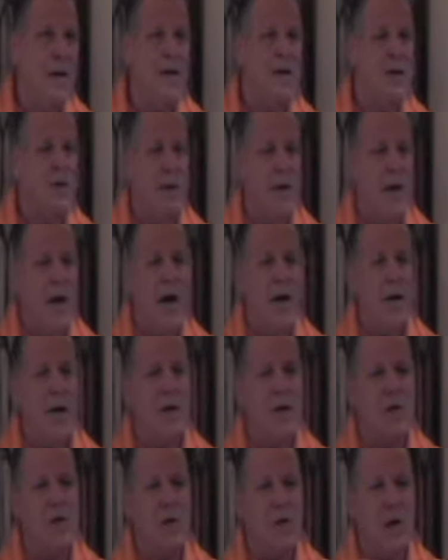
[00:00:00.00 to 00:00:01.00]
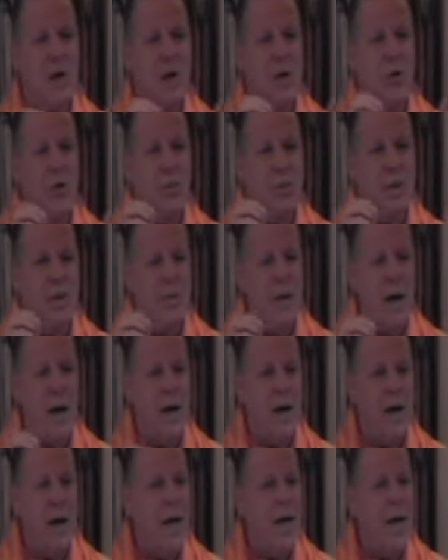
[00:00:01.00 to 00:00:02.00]
So the idea is an illumined
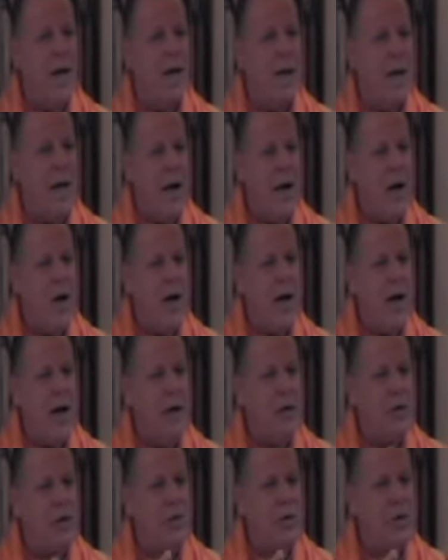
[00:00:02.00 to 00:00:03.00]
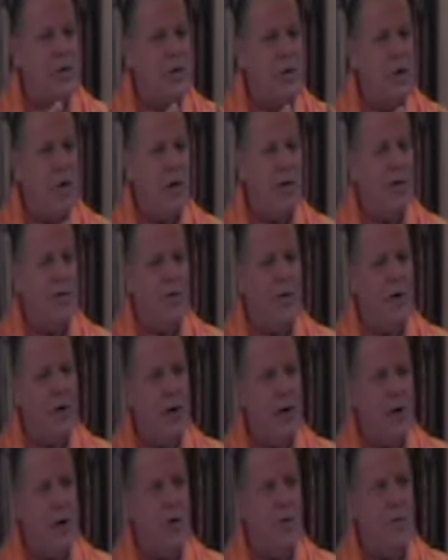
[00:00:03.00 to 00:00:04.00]
mind. Now, as we saw, the very
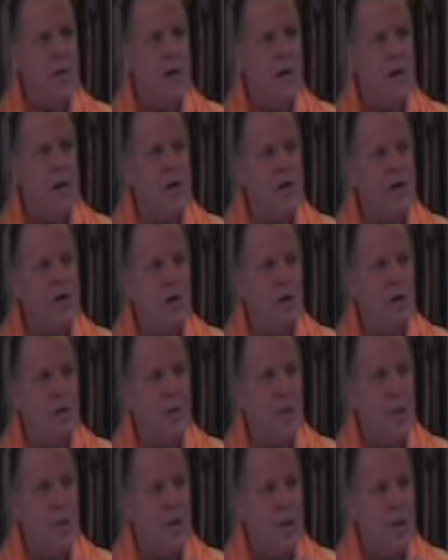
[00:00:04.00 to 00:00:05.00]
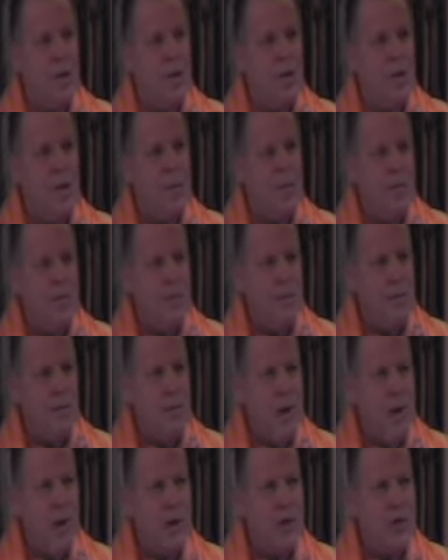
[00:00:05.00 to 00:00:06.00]
culmination of the
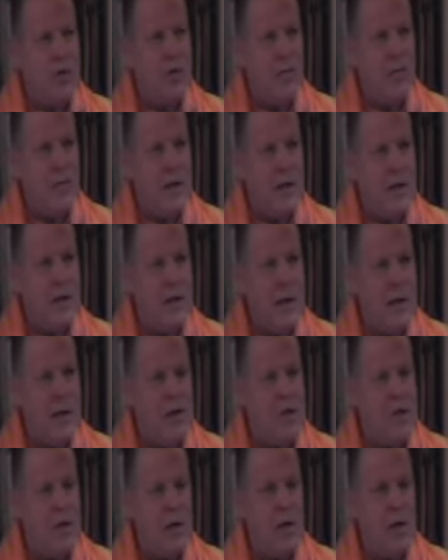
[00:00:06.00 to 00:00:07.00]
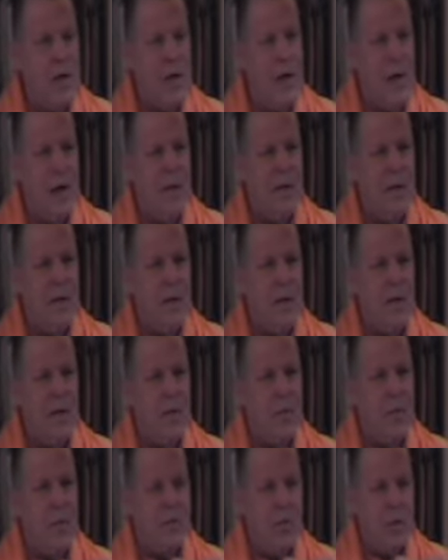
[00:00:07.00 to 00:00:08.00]
mantra meditation,
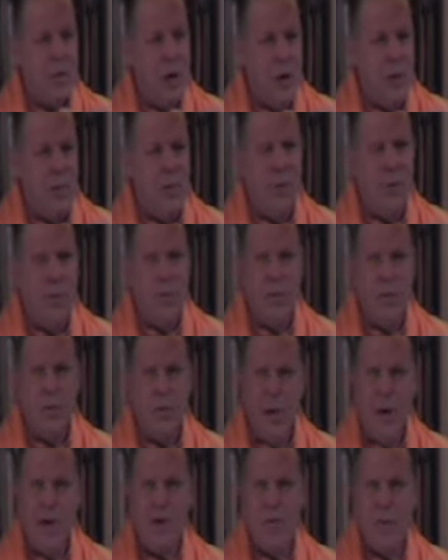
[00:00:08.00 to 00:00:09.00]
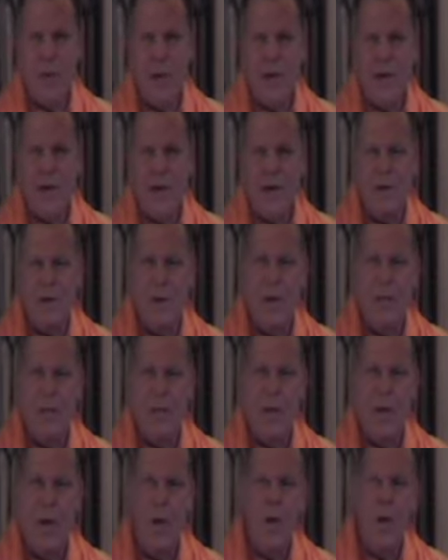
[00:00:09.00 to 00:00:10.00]
coupled with breath meditation,
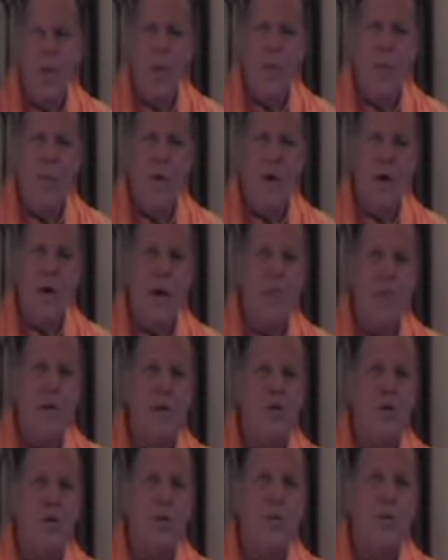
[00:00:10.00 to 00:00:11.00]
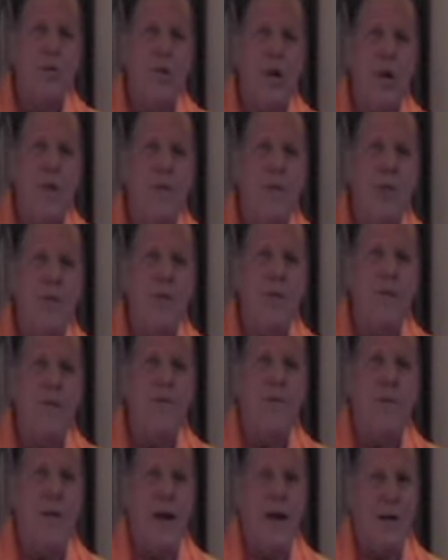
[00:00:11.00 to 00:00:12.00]
we're becoming supremely
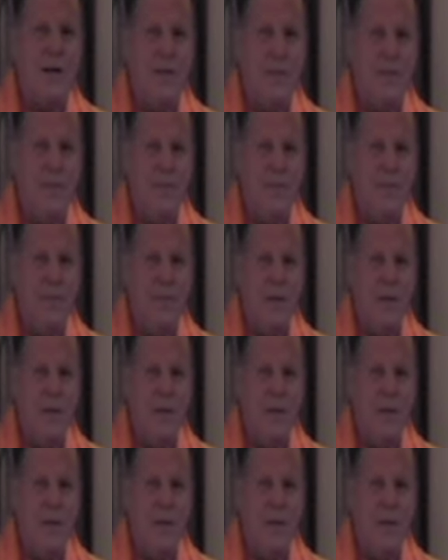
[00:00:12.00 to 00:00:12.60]
reflective.